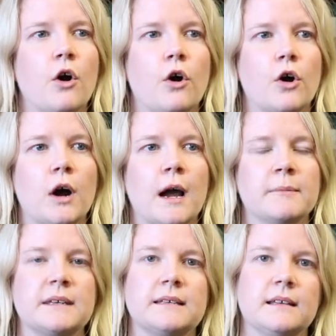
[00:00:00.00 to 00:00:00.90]
or
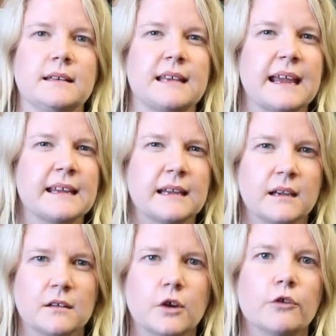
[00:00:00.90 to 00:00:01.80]
taking
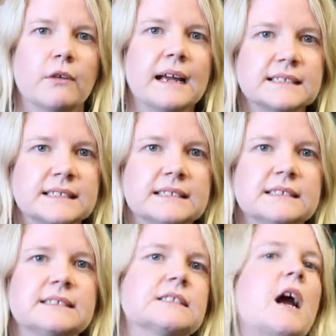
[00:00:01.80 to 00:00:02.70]
in
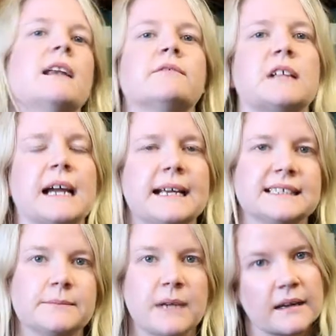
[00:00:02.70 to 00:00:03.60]
corrections, kind of
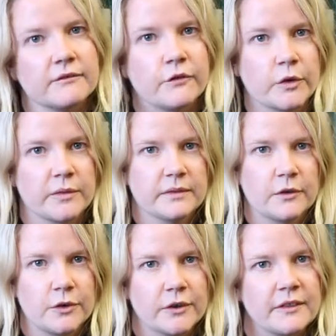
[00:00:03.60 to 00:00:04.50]
liaising back and forth with
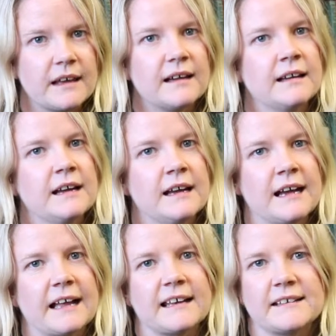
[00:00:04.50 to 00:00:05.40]
the author.
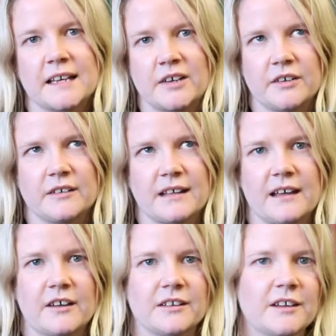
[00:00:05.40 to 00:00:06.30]
And I tend to do
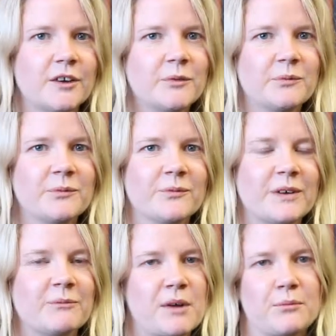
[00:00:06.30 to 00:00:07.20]
that early on
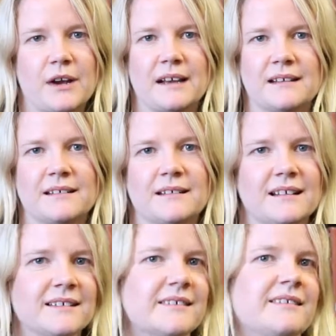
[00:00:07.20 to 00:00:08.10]
when my brain
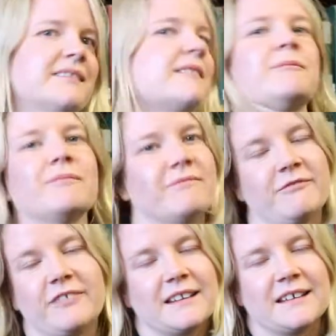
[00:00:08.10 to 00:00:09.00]
is
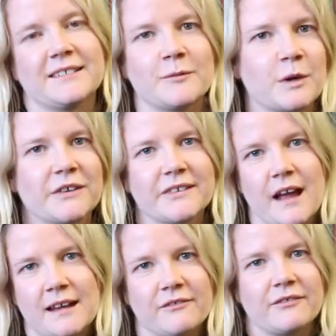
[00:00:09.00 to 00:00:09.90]
feeling the most
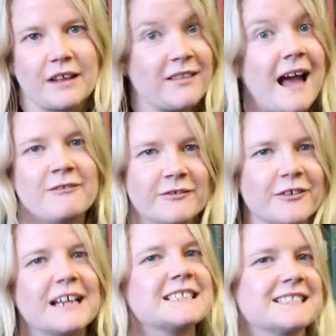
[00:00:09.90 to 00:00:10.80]
kind of alive and
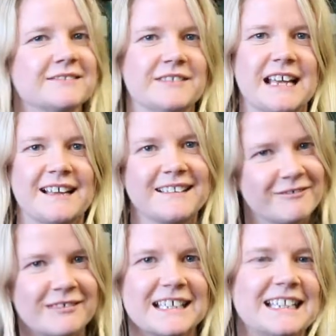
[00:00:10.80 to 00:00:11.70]
fresh for that
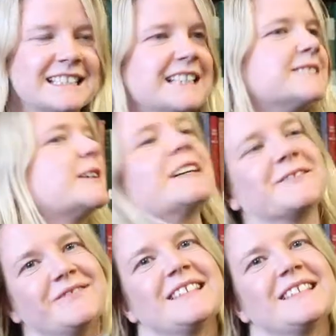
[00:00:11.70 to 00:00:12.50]
really intense work.